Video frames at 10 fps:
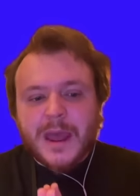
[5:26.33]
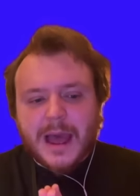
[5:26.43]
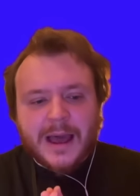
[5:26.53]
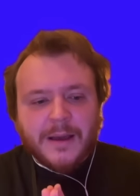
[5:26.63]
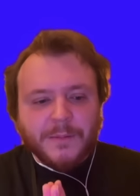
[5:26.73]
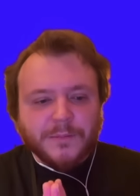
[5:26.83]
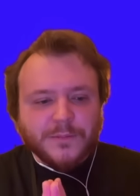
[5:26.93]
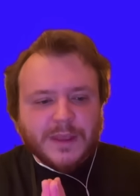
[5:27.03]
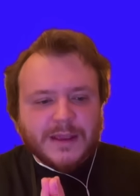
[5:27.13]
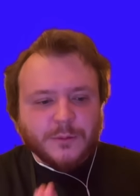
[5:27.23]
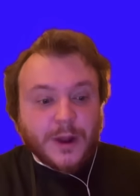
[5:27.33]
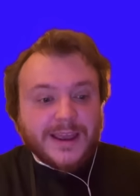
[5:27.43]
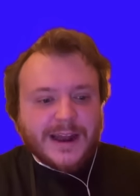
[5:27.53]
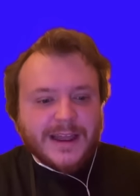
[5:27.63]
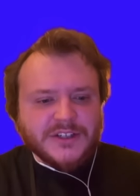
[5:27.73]
And
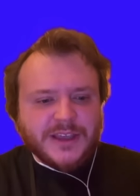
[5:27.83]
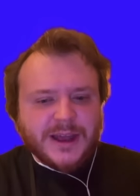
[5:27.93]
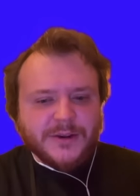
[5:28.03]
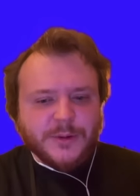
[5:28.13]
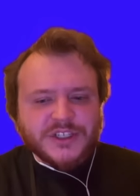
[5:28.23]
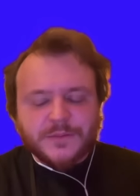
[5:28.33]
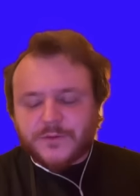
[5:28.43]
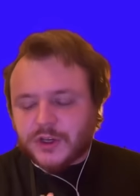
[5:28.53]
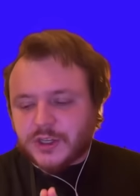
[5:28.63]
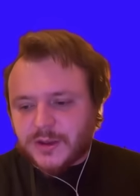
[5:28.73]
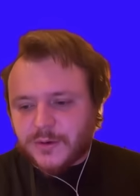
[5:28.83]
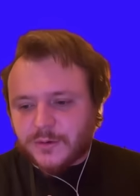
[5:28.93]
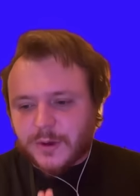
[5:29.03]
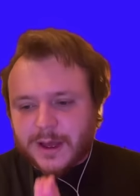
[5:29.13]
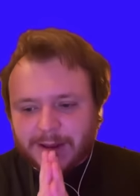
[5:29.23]
Ryan, I actually had a question for
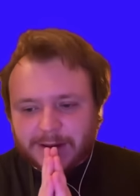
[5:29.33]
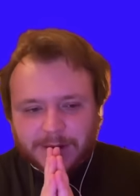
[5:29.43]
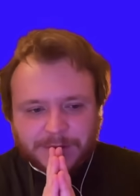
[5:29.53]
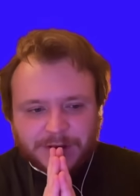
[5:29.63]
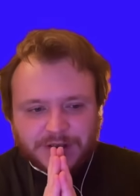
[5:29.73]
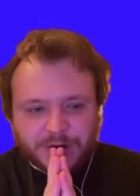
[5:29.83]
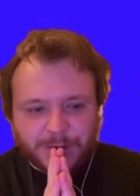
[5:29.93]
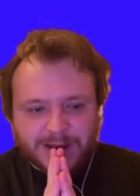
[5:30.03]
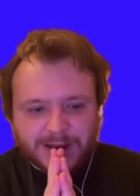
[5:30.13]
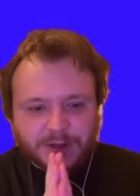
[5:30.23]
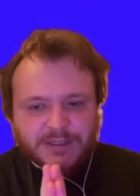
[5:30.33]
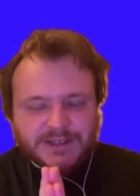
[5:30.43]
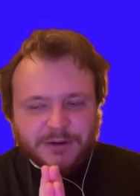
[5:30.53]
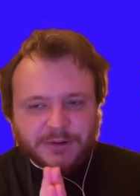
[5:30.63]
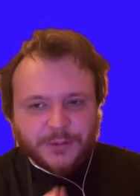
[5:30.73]
you. I'm going to show my ignorance
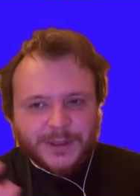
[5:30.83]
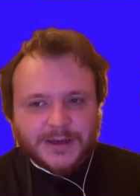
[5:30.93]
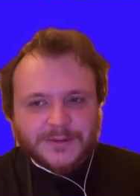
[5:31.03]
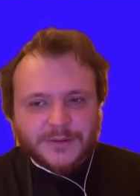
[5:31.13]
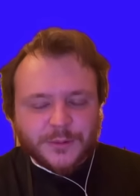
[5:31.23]
here a little bit.